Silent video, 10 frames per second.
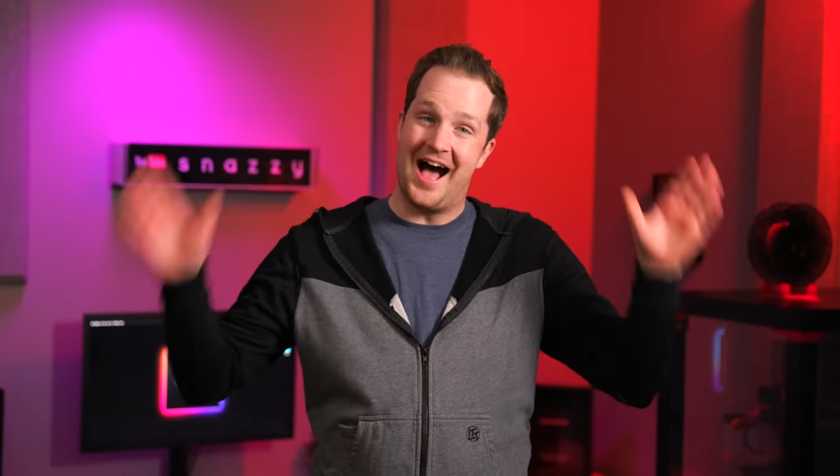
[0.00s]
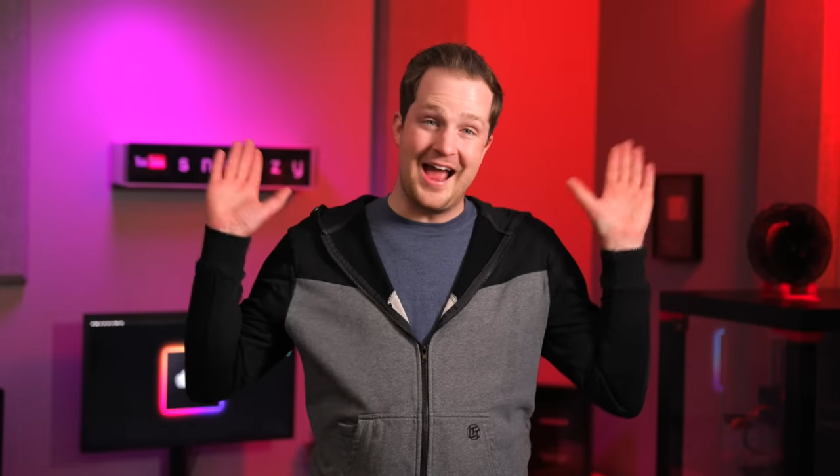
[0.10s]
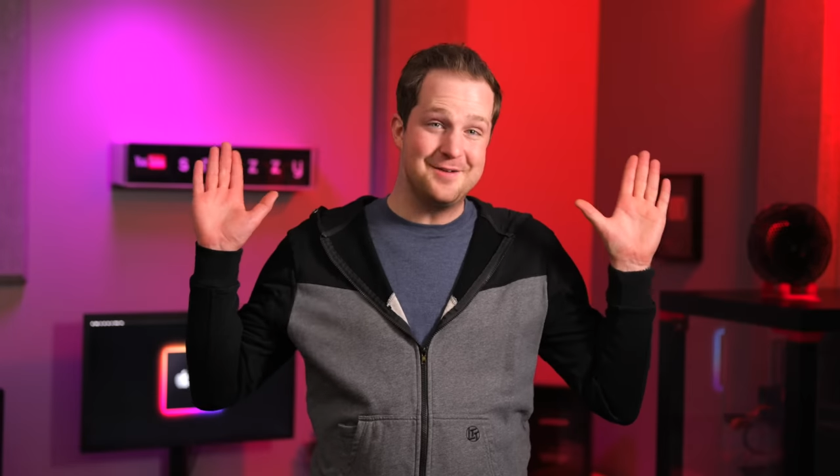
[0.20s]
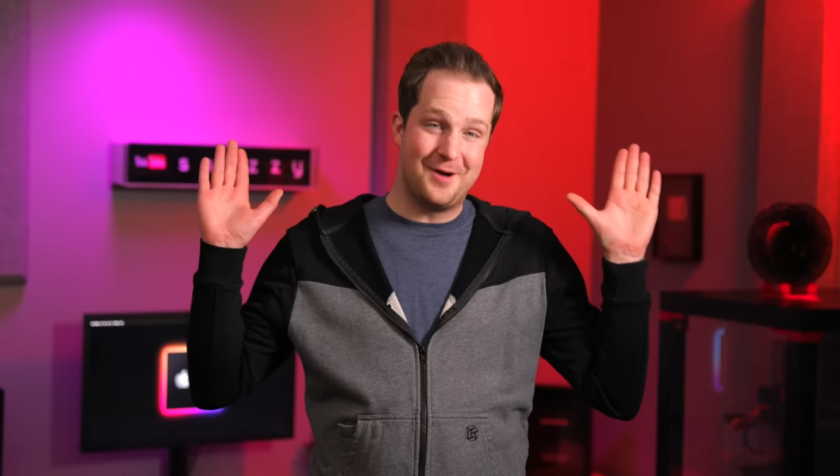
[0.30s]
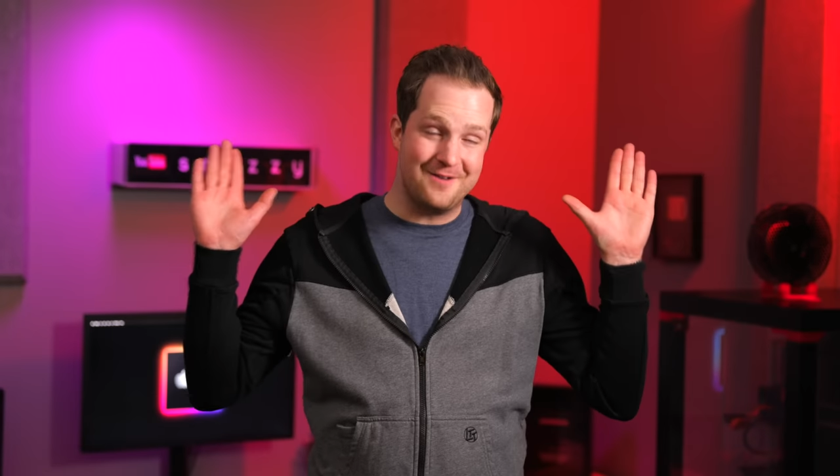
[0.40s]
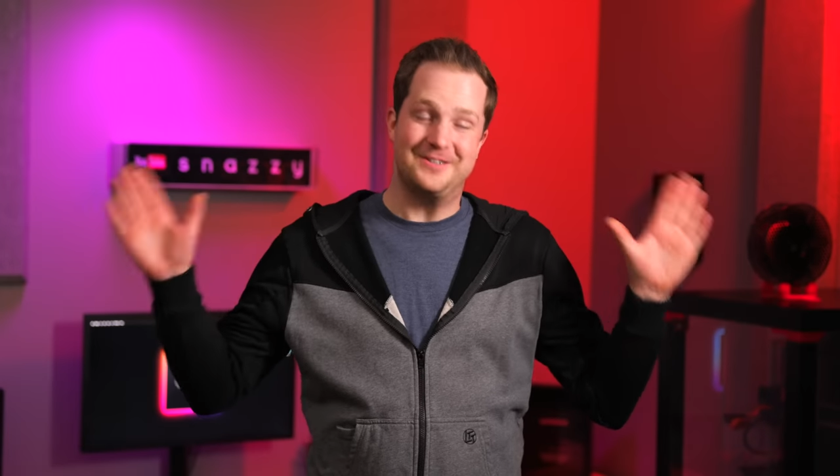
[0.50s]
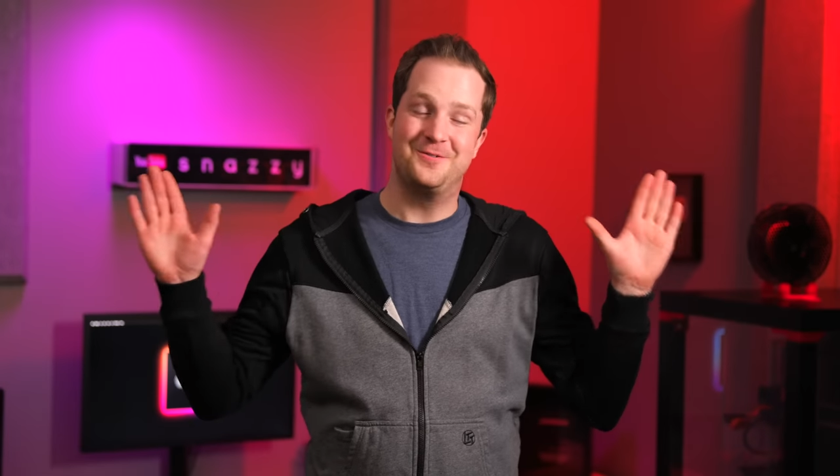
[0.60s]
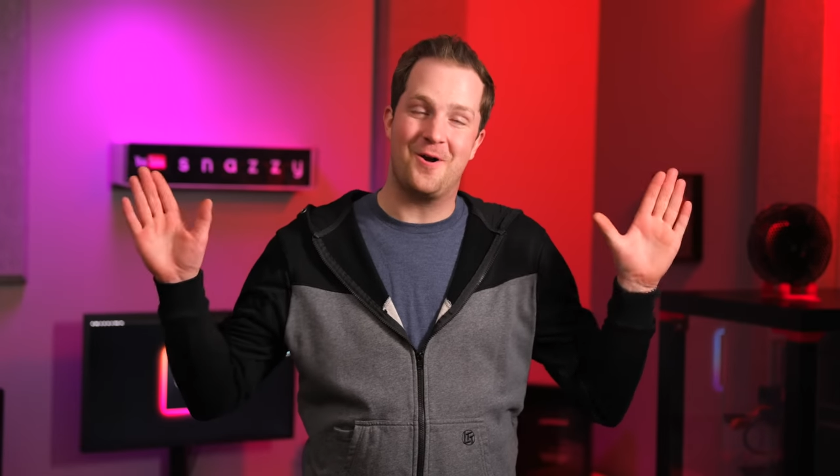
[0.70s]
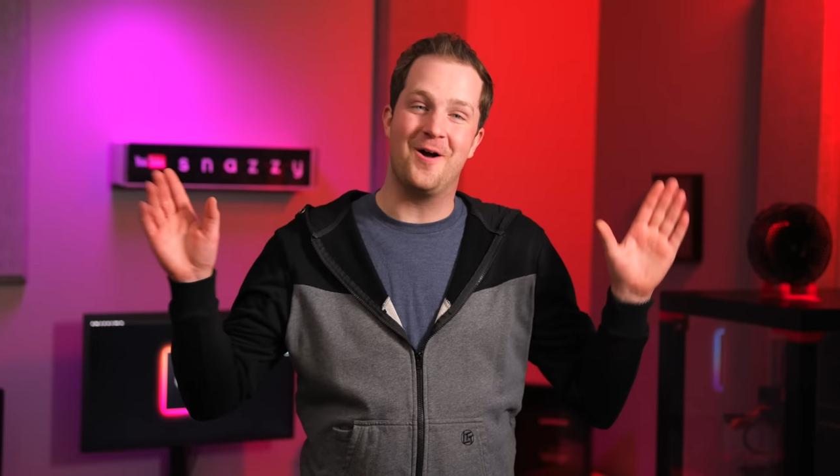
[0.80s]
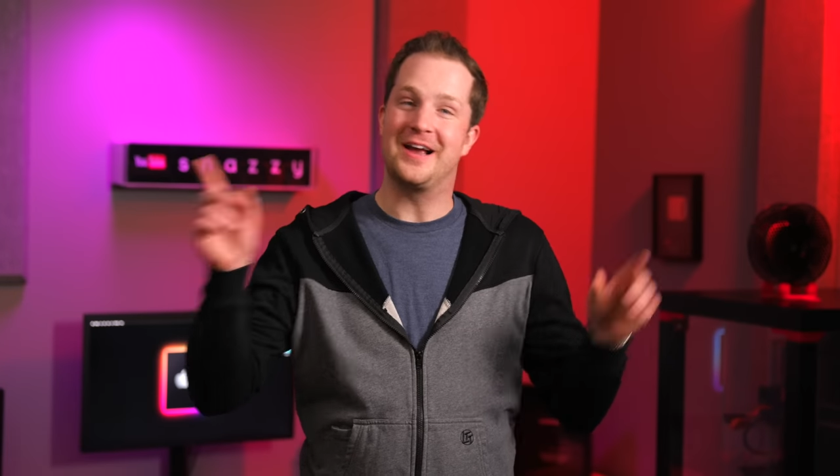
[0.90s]
I am often
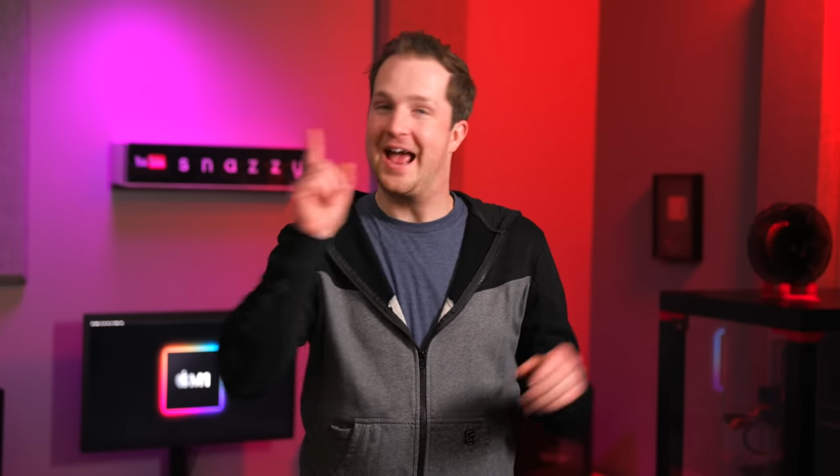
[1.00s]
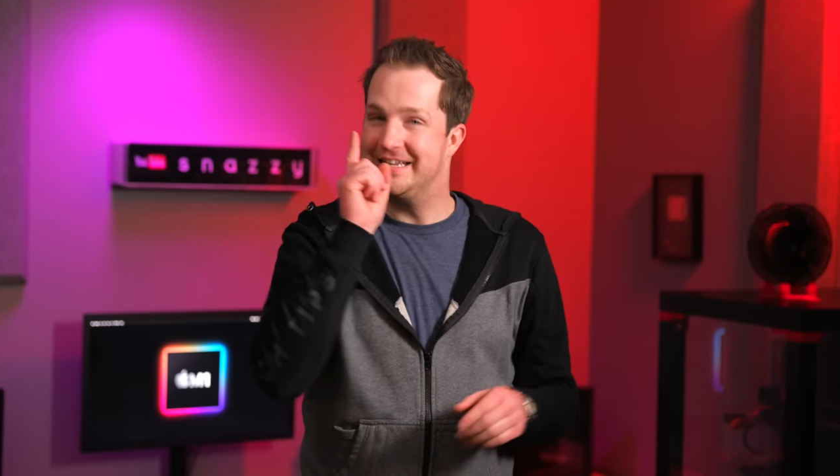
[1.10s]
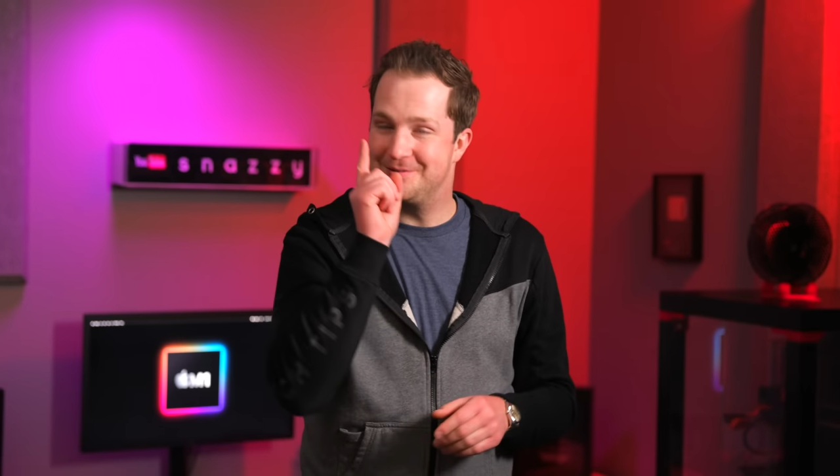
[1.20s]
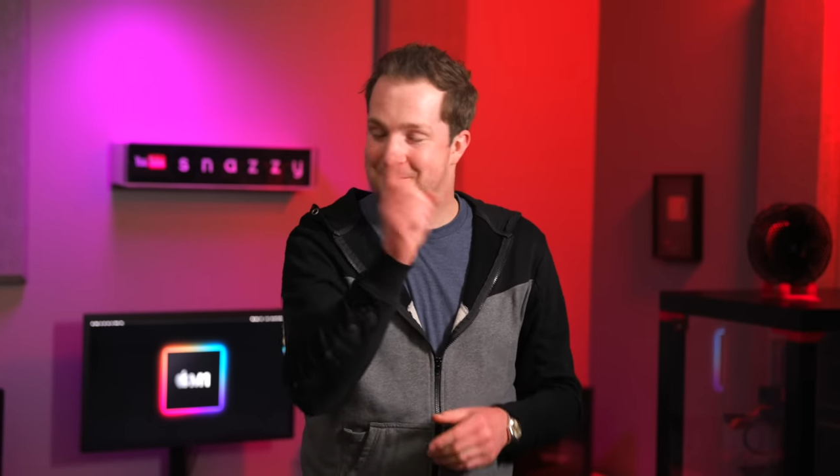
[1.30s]
wrong, as